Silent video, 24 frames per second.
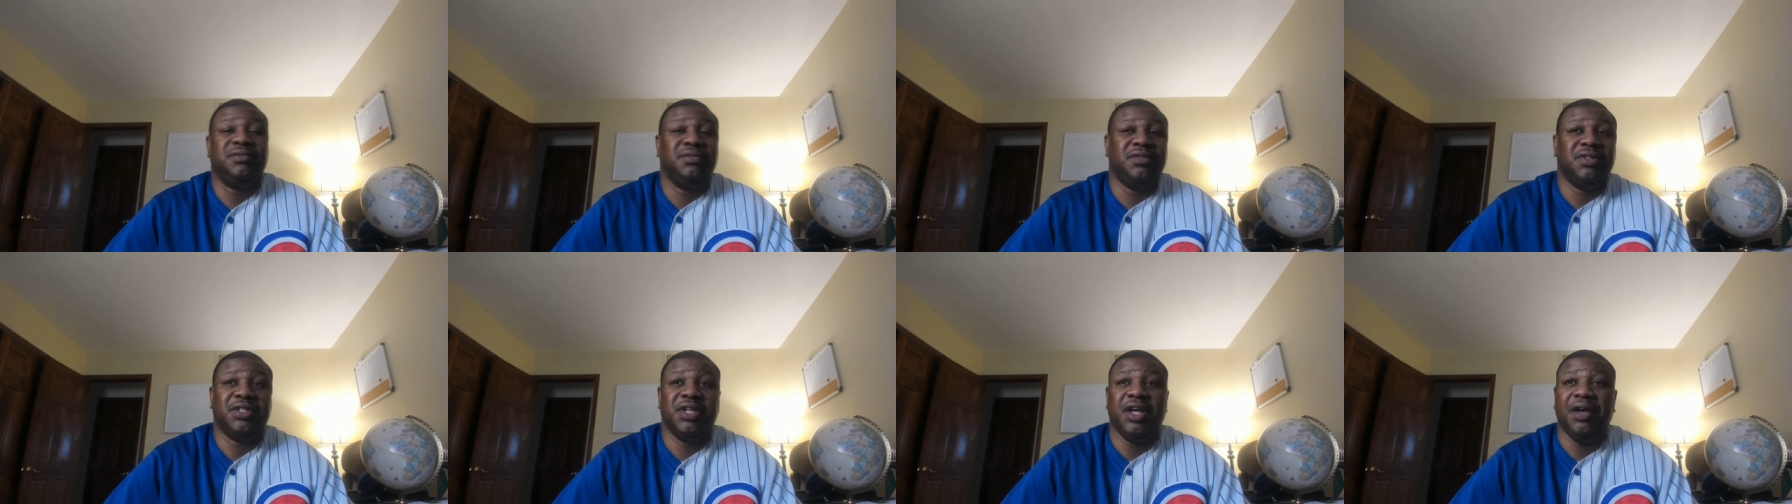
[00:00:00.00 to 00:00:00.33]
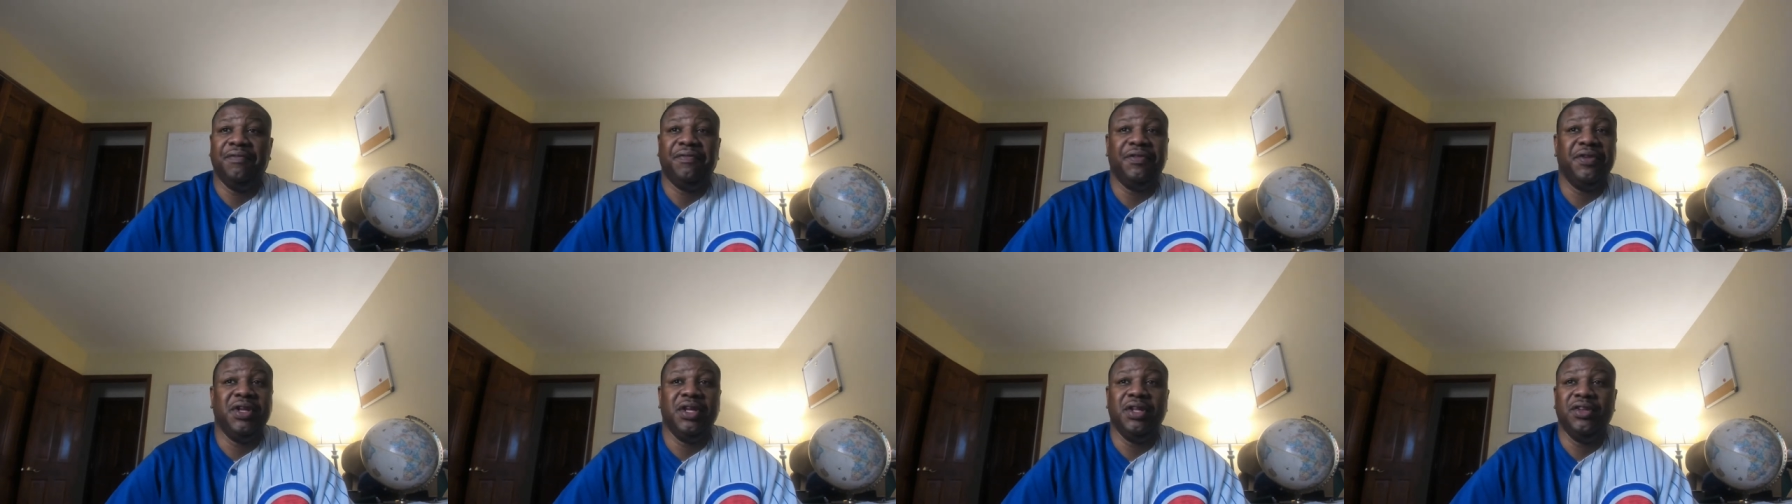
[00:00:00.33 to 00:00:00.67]

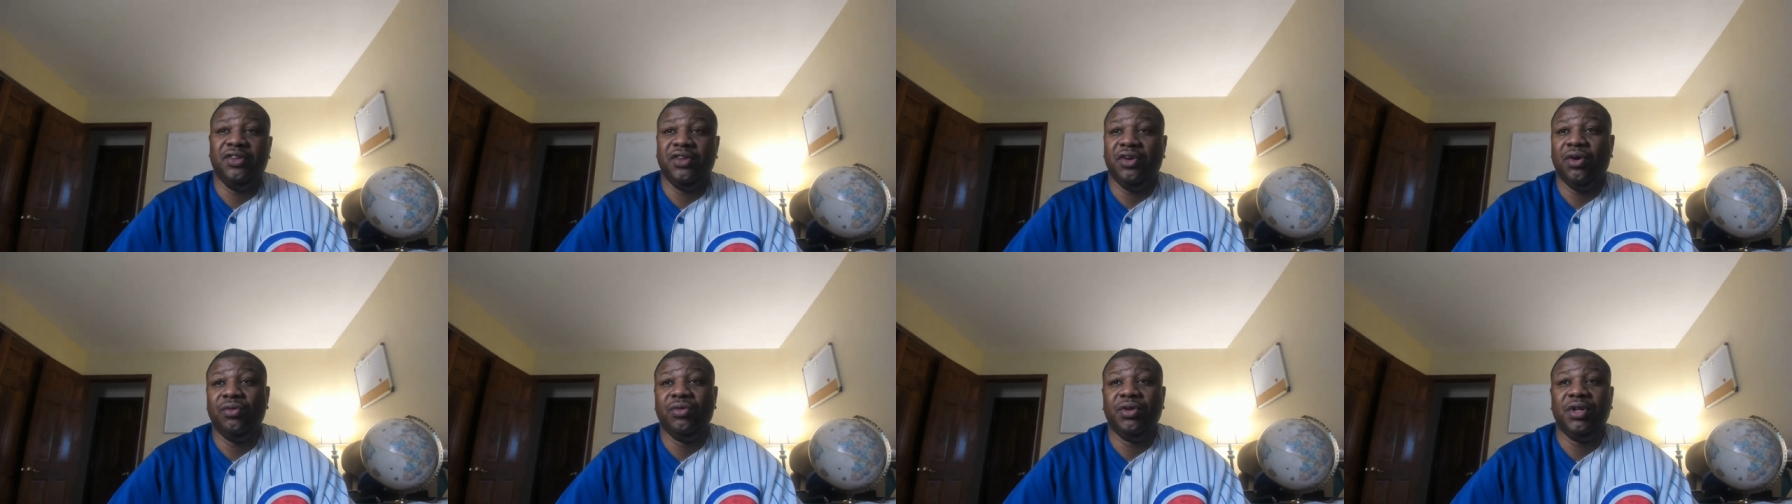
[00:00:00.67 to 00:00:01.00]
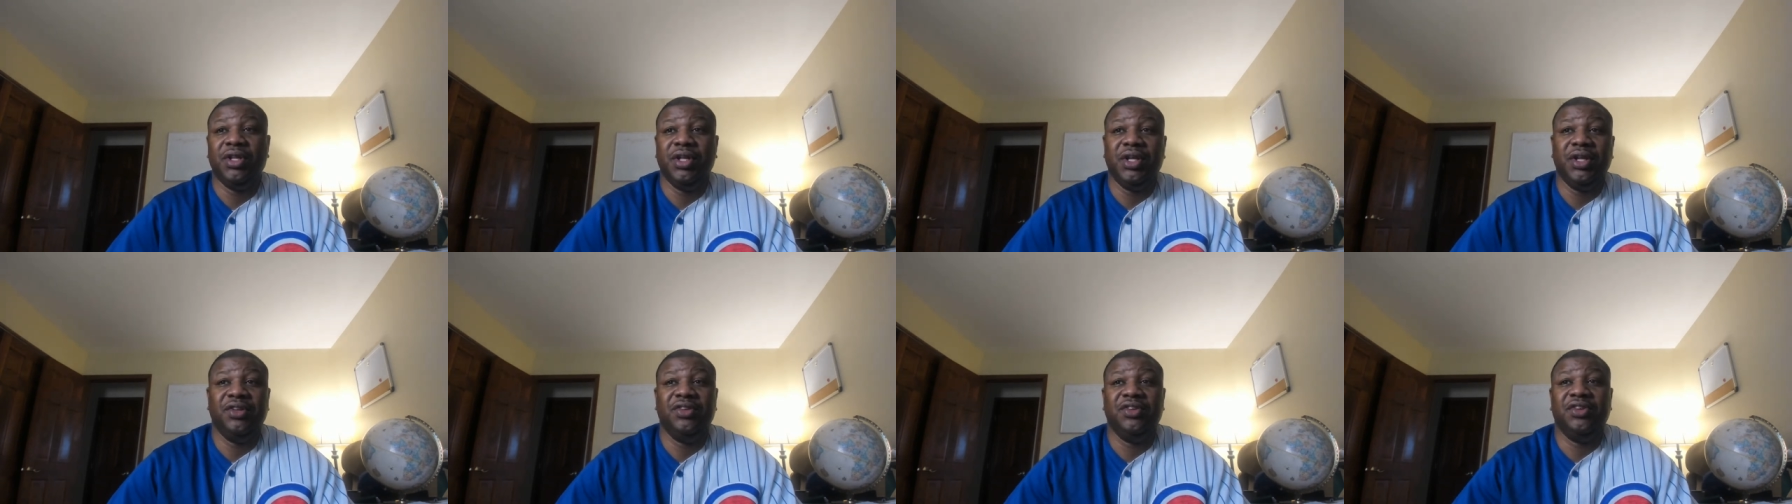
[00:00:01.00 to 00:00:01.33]
Stephanie
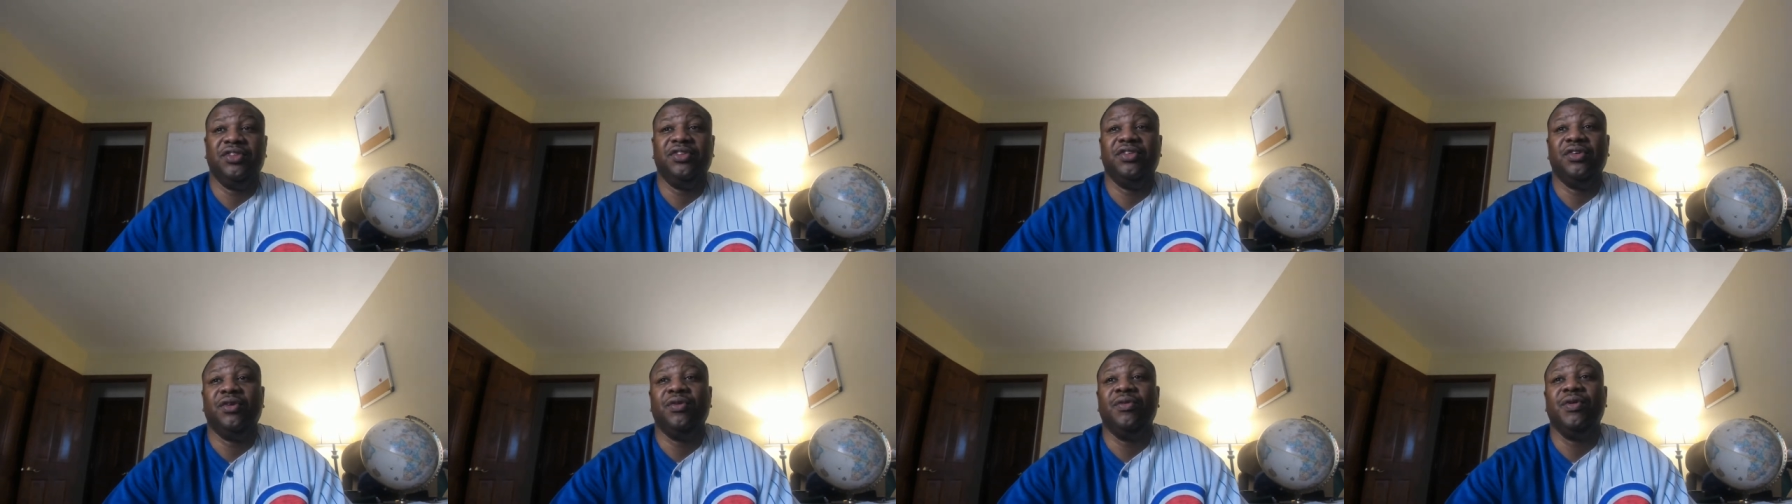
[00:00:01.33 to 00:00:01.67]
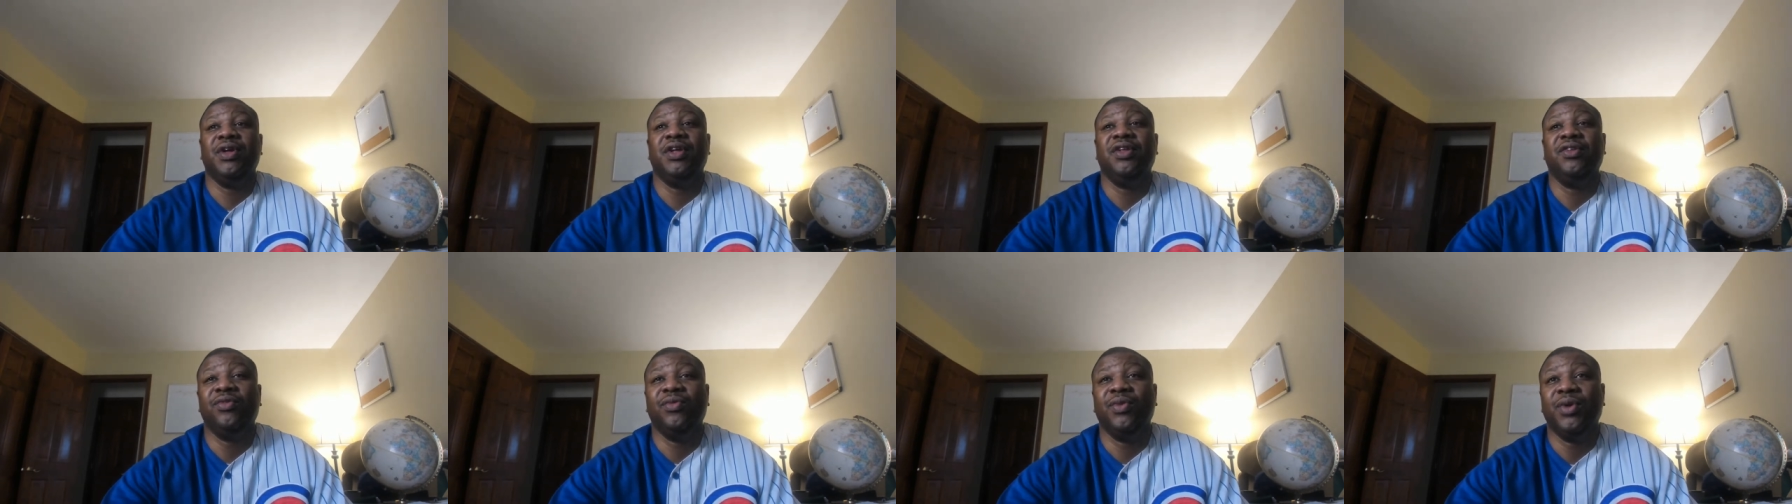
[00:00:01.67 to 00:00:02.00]
totally
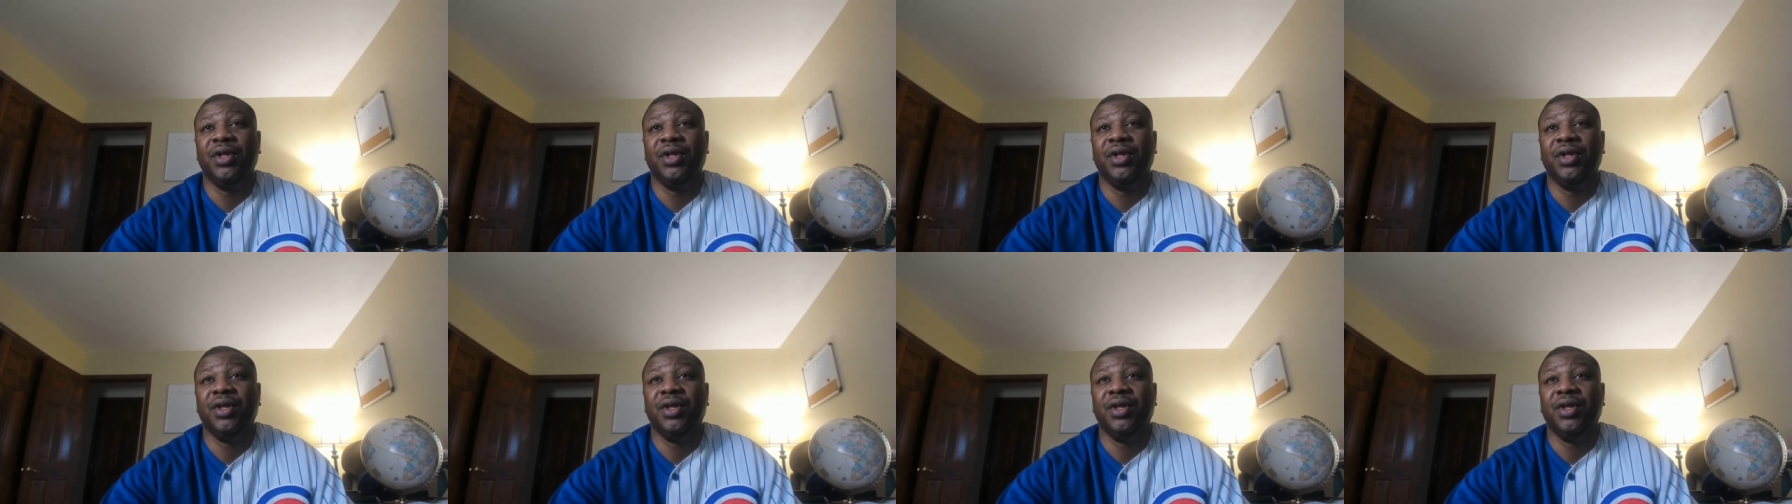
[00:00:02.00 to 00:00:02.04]
disagrees